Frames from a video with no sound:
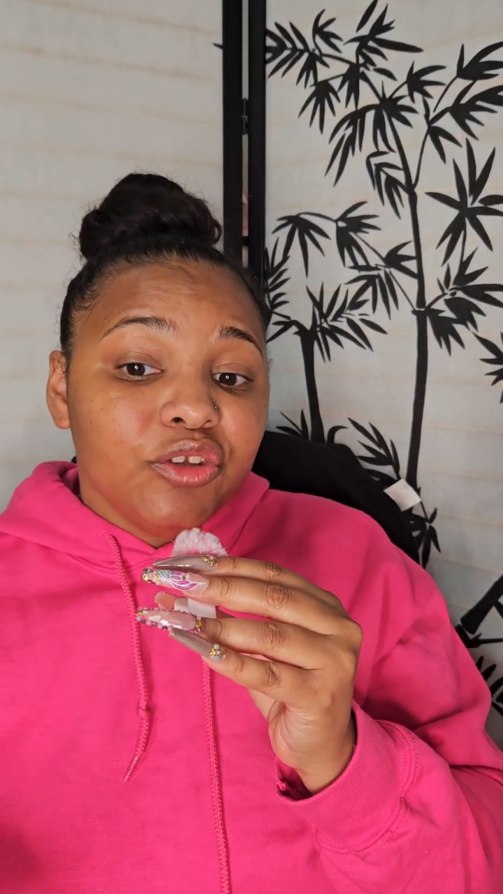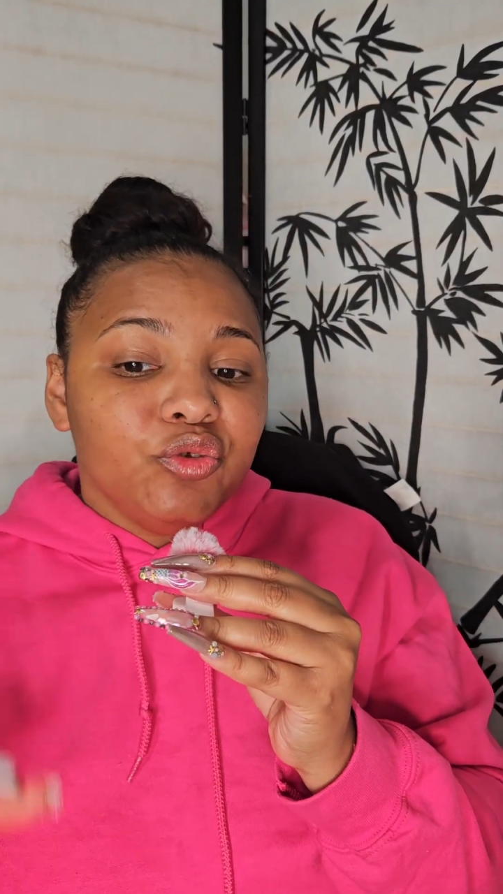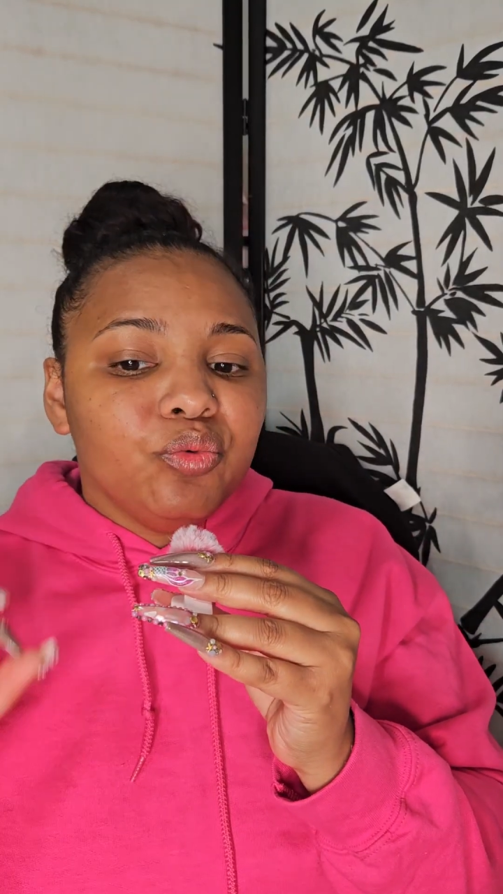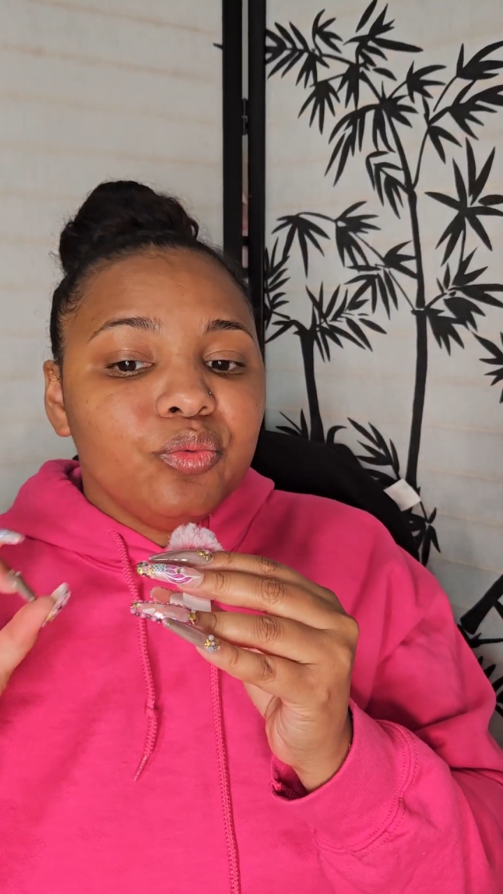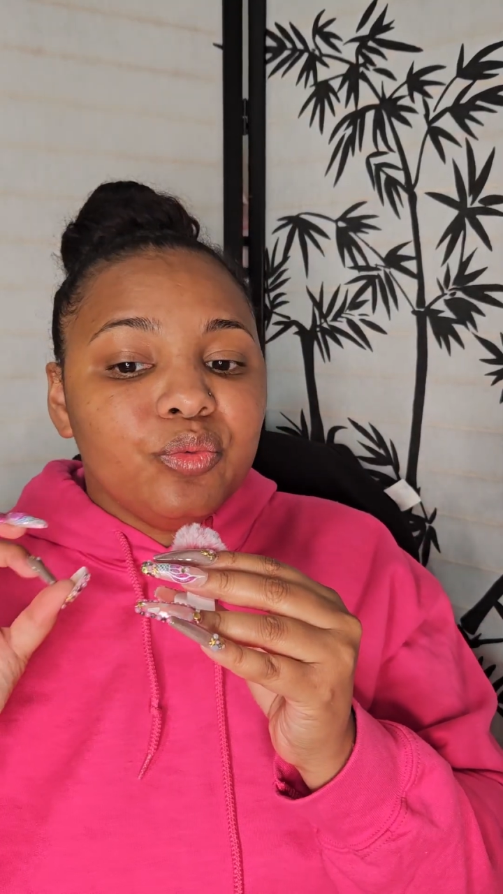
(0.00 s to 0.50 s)

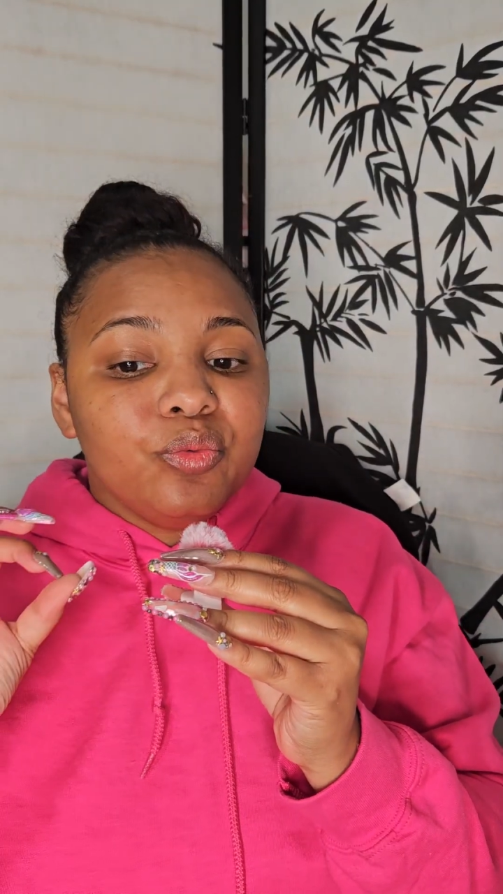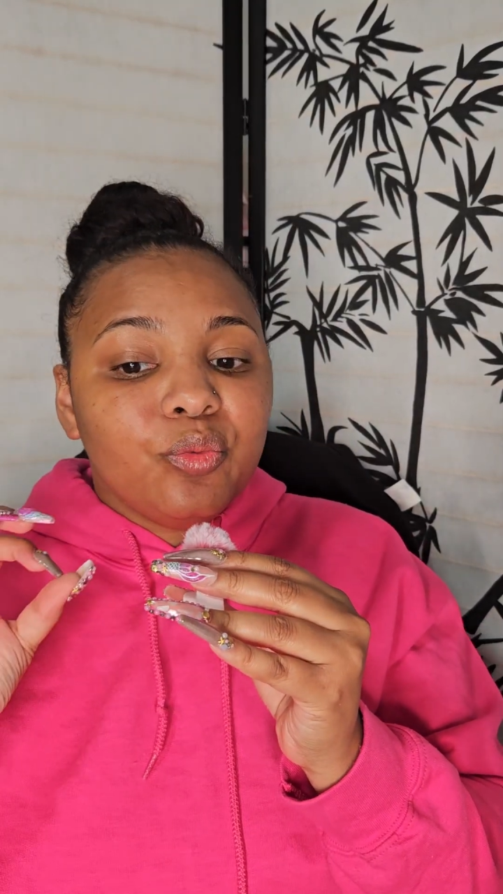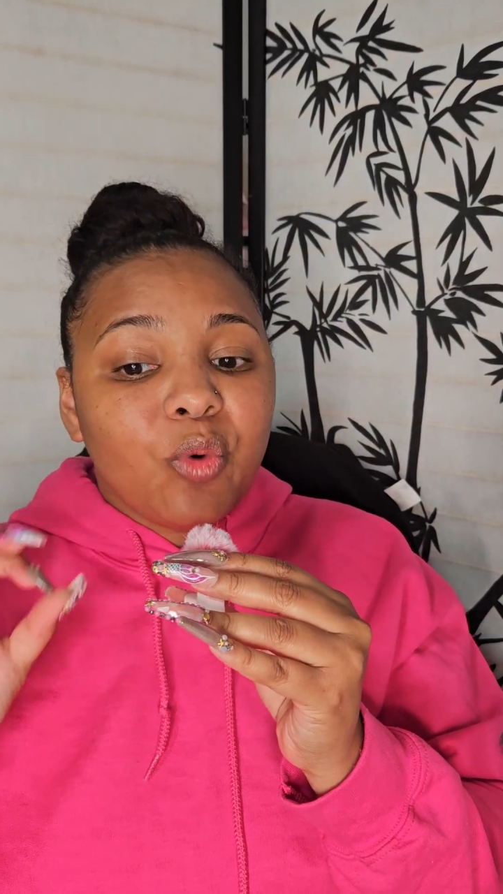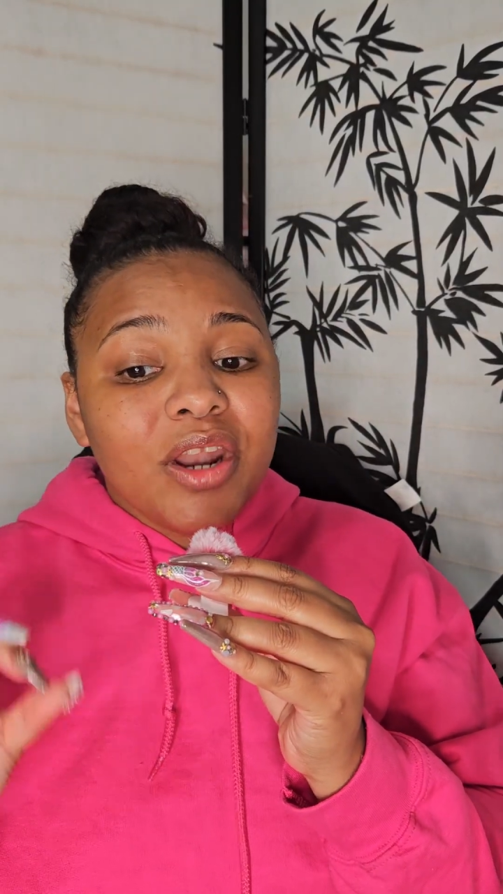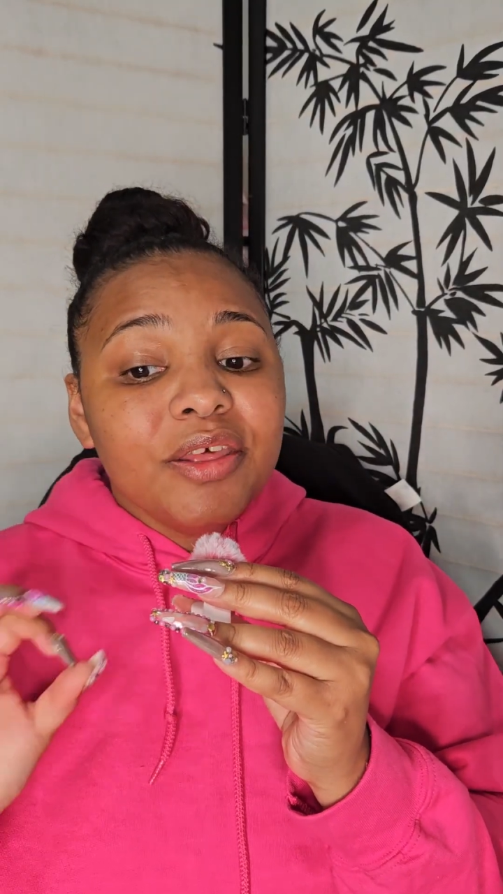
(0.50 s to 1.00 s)
you
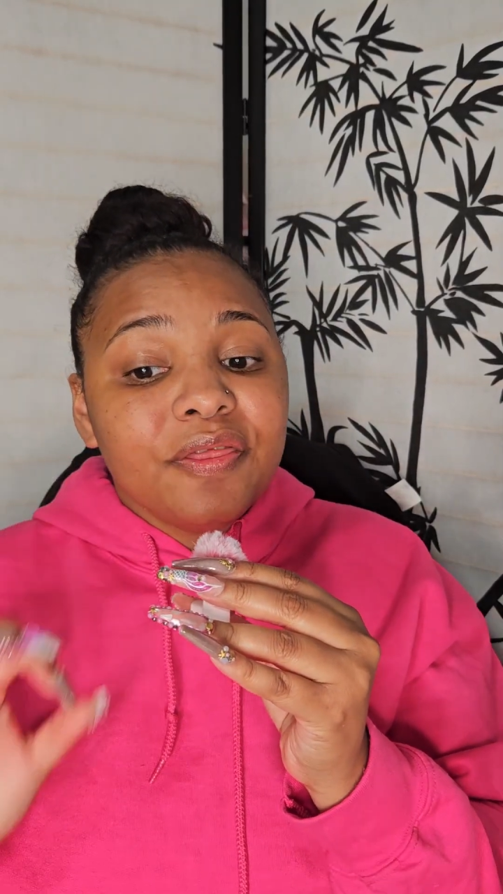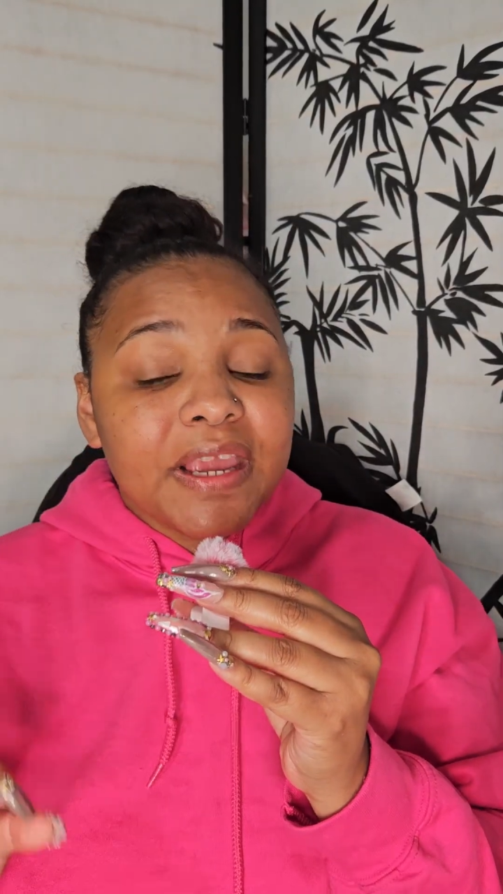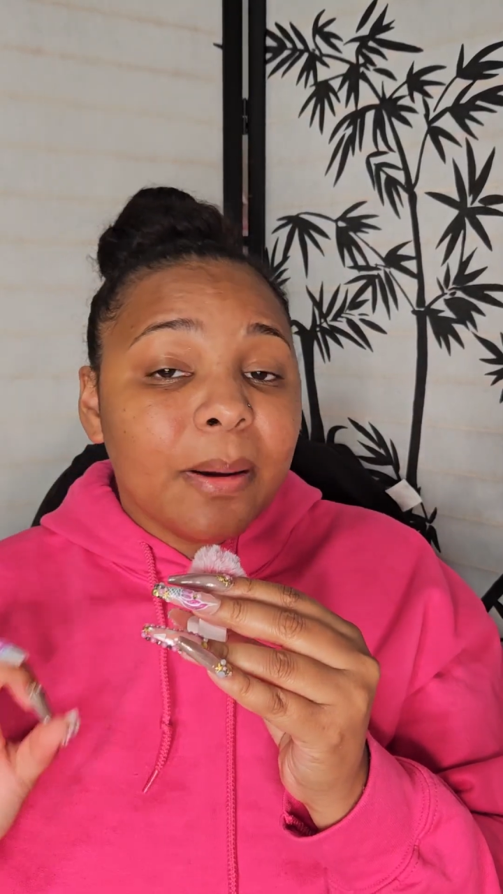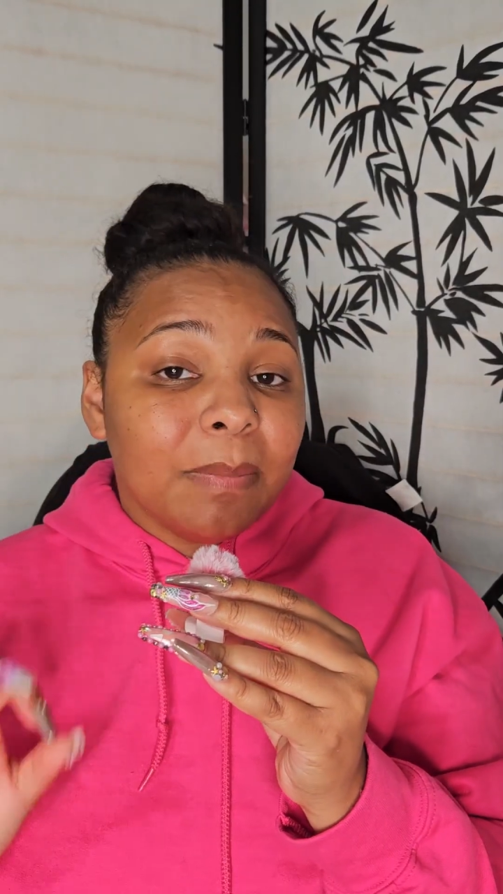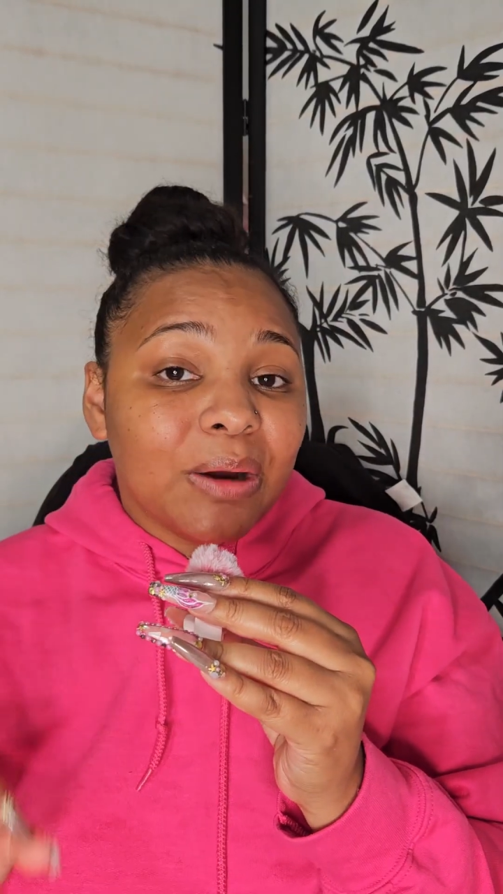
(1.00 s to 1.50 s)
want to
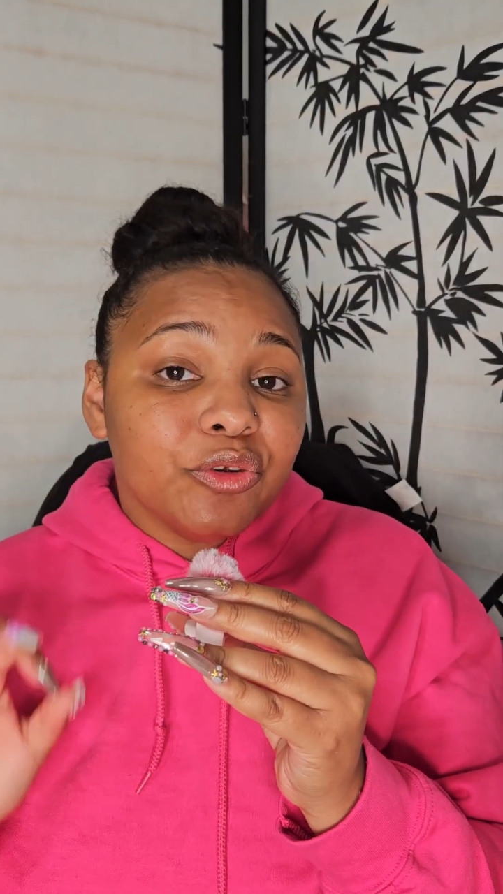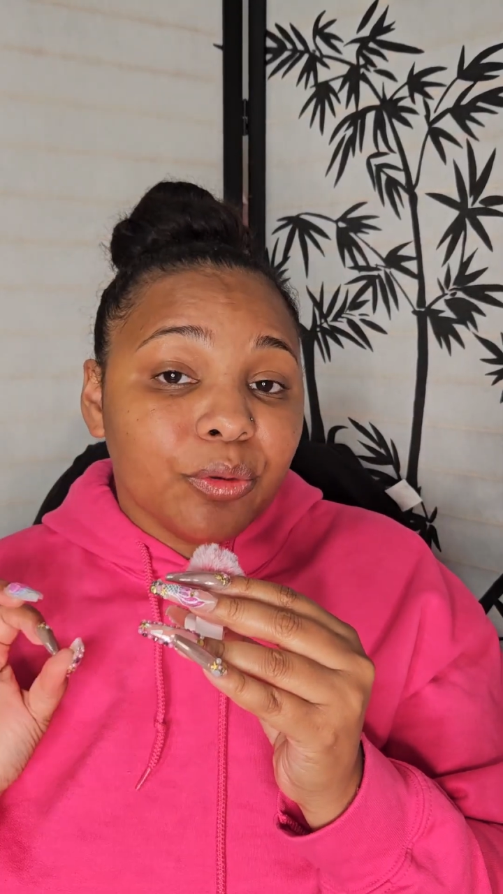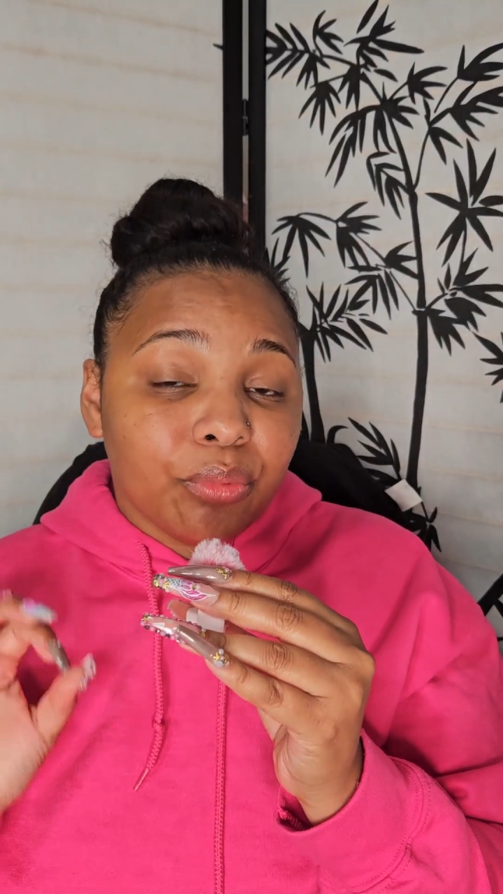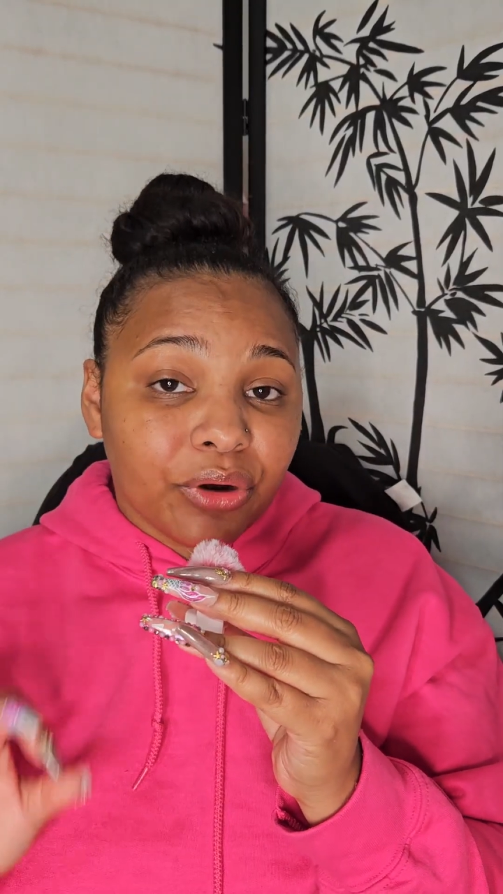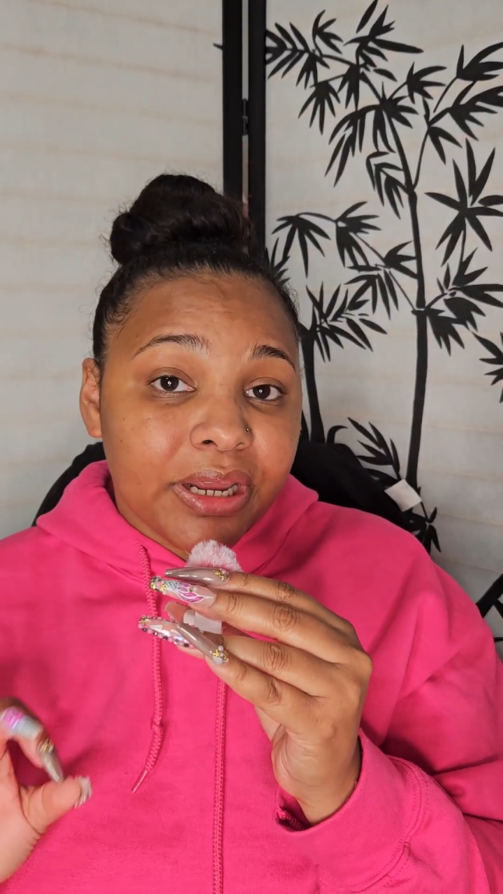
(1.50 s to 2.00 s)
think about
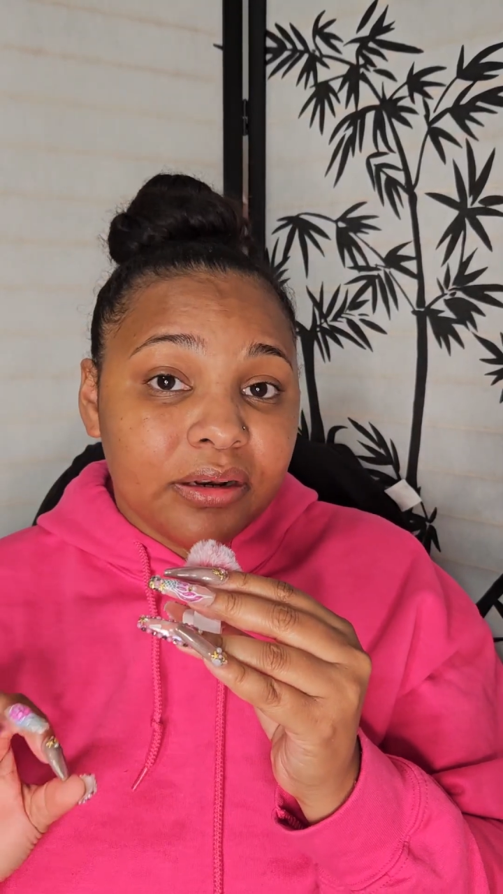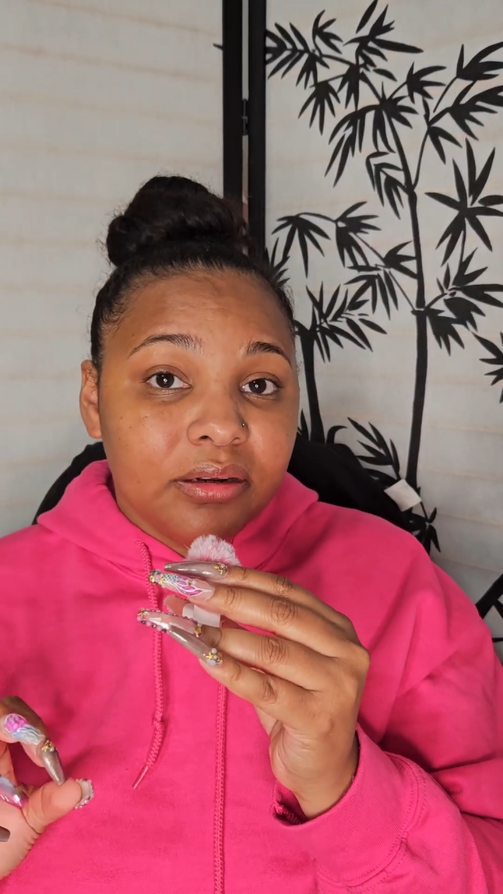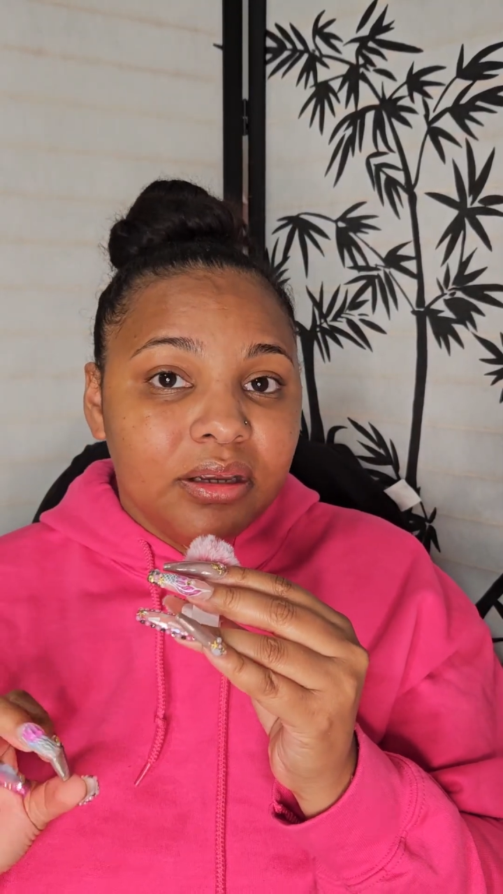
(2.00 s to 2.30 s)
your brand